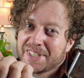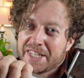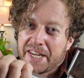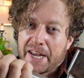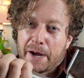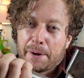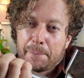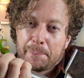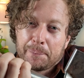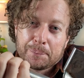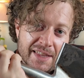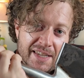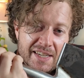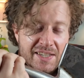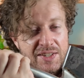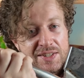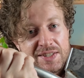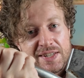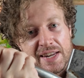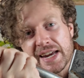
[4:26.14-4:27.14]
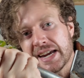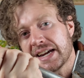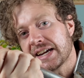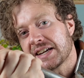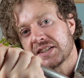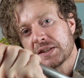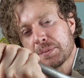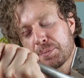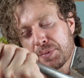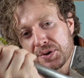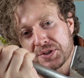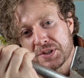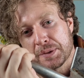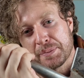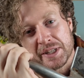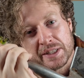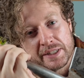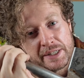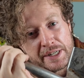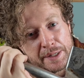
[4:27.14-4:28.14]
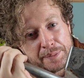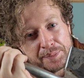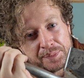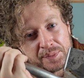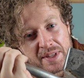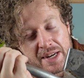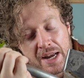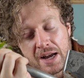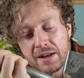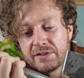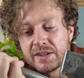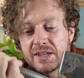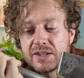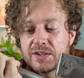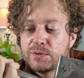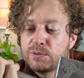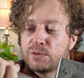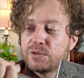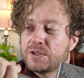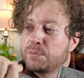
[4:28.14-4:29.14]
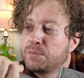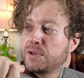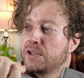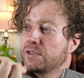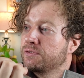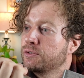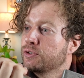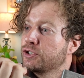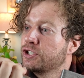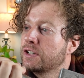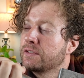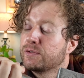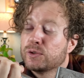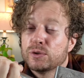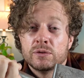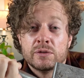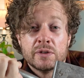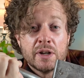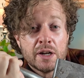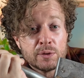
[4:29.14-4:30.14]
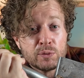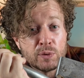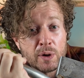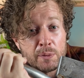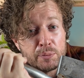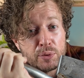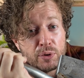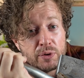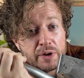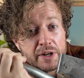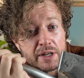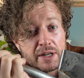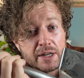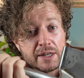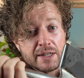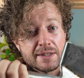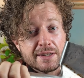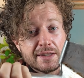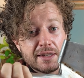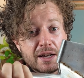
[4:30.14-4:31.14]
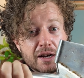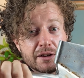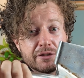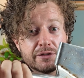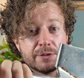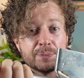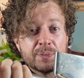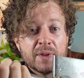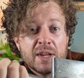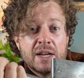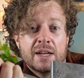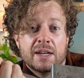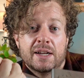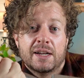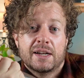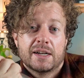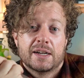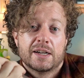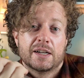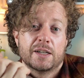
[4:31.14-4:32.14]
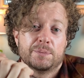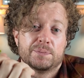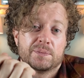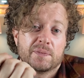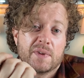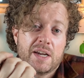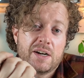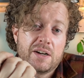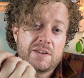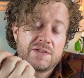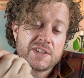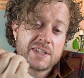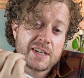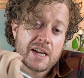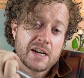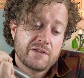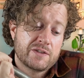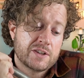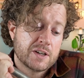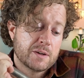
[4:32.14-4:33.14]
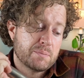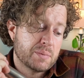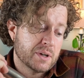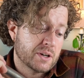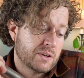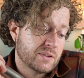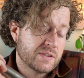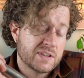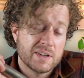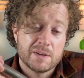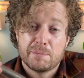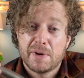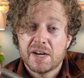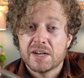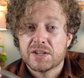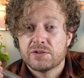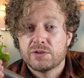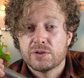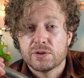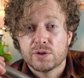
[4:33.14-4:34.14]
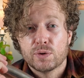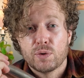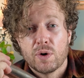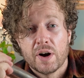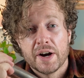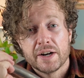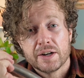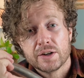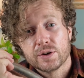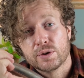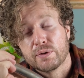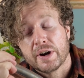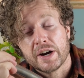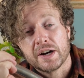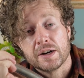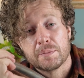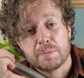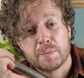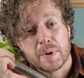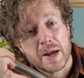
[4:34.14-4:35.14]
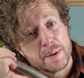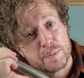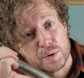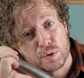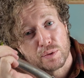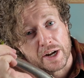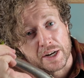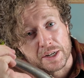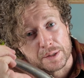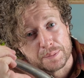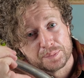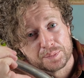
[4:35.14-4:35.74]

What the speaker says: Yeah, this is a possibility. Now, this was a beautiful shovel at one point in its life, and I've saved it because it makes for quite a great paperweight.